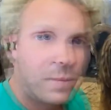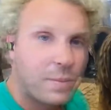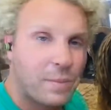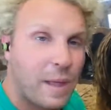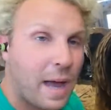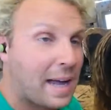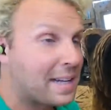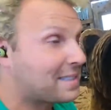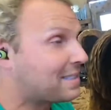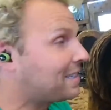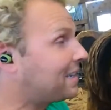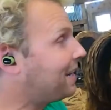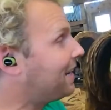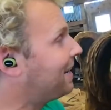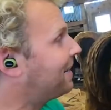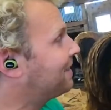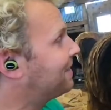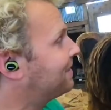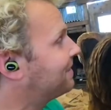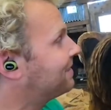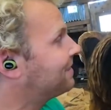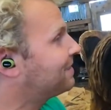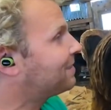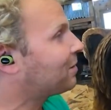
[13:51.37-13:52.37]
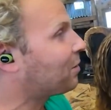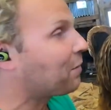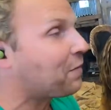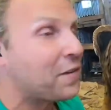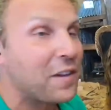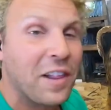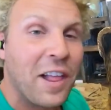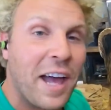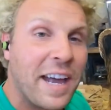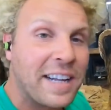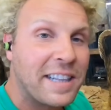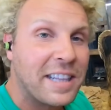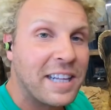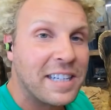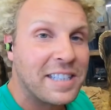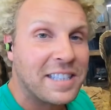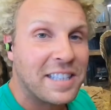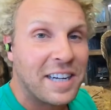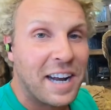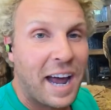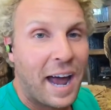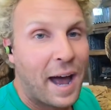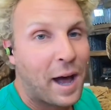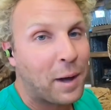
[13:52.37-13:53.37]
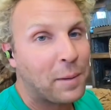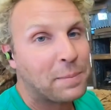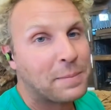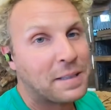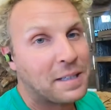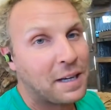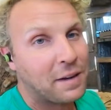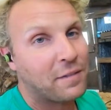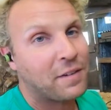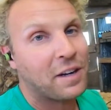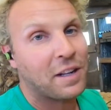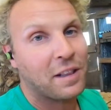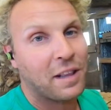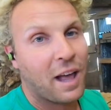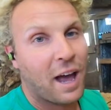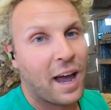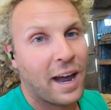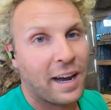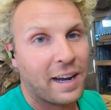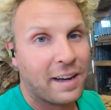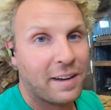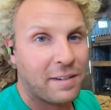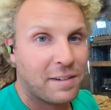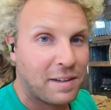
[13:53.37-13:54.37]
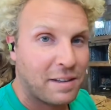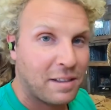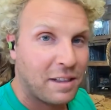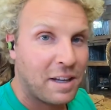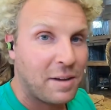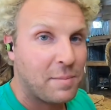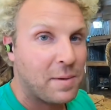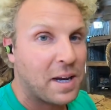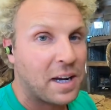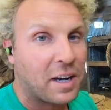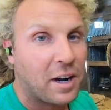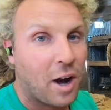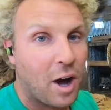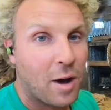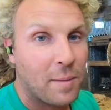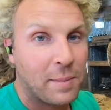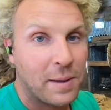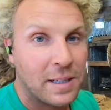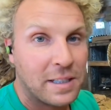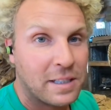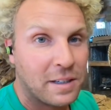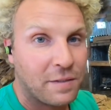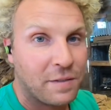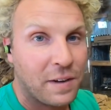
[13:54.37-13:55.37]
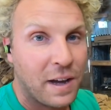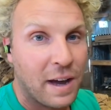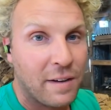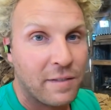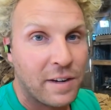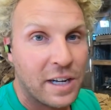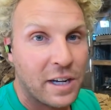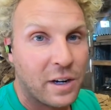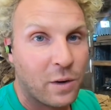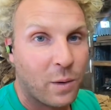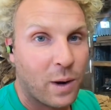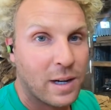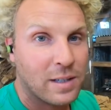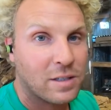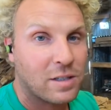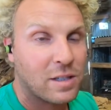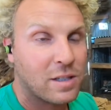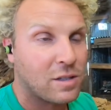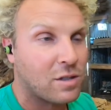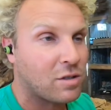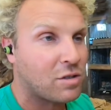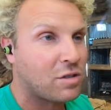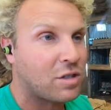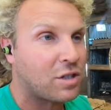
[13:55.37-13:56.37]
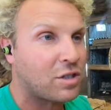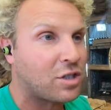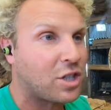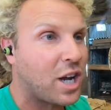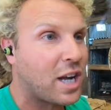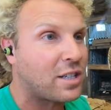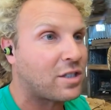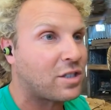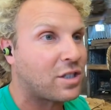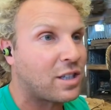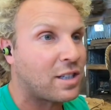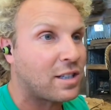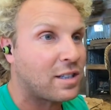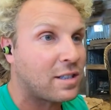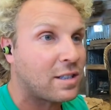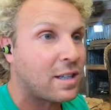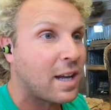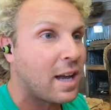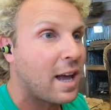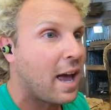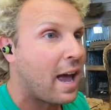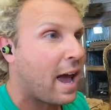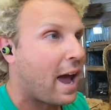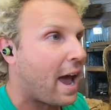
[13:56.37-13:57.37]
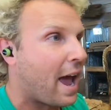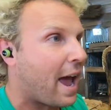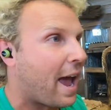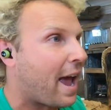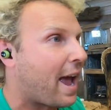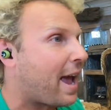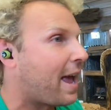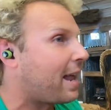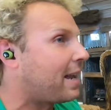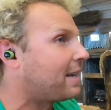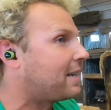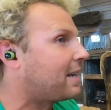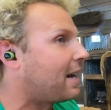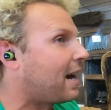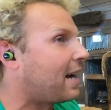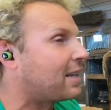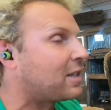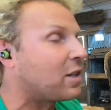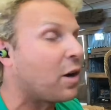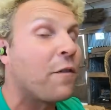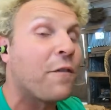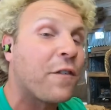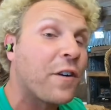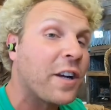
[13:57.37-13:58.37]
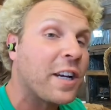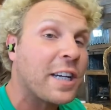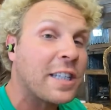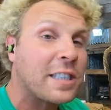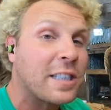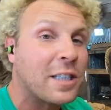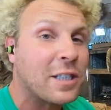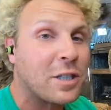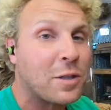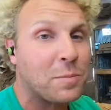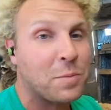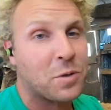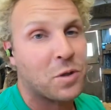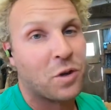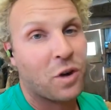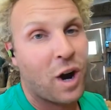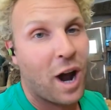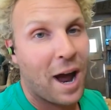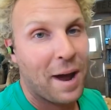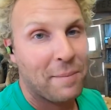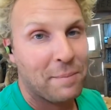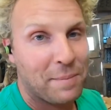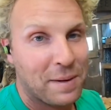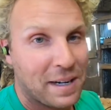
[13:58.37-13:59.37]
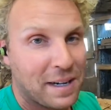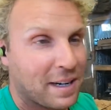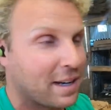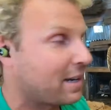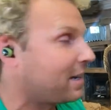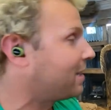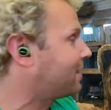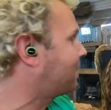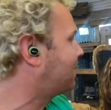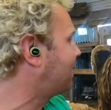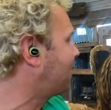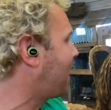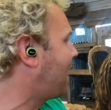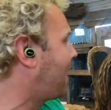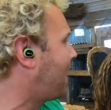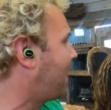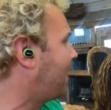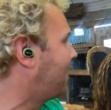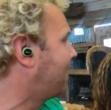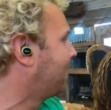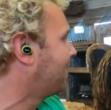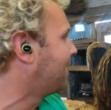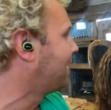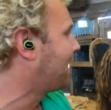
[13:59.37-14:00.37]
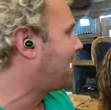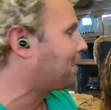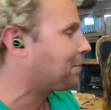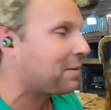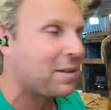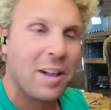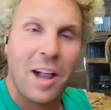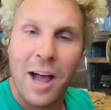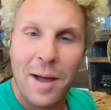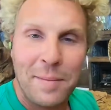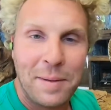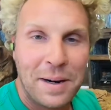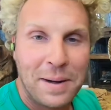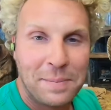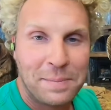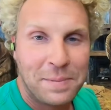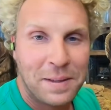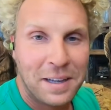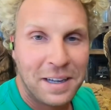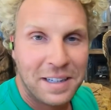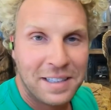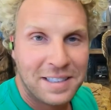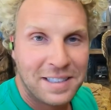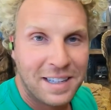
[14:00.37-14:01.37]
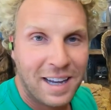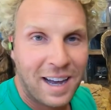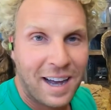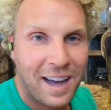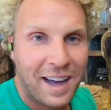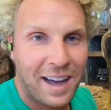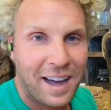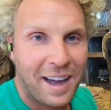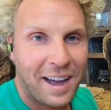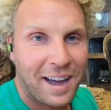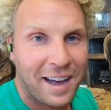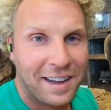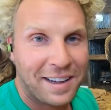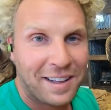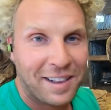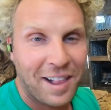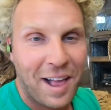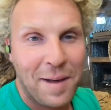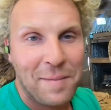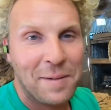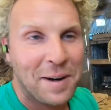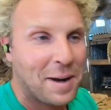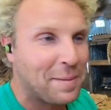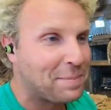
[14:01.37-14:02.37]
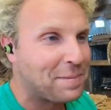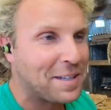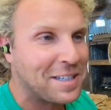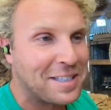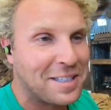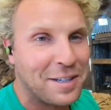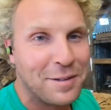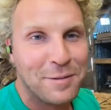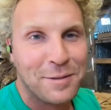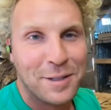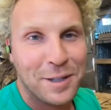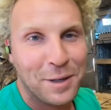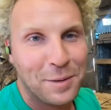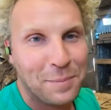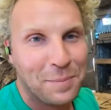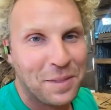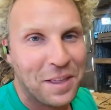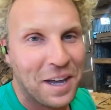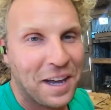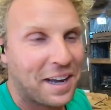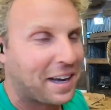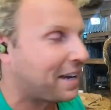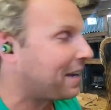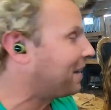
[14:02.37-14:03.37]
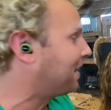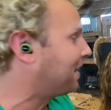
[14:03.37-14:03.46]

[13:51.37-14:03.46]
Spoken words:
that's it. So if you like this and it helped, give it a like, leave me a comment if you have any questions or suggestions, and don't forget to subscribe, because I'm climbing up this YouTube thing,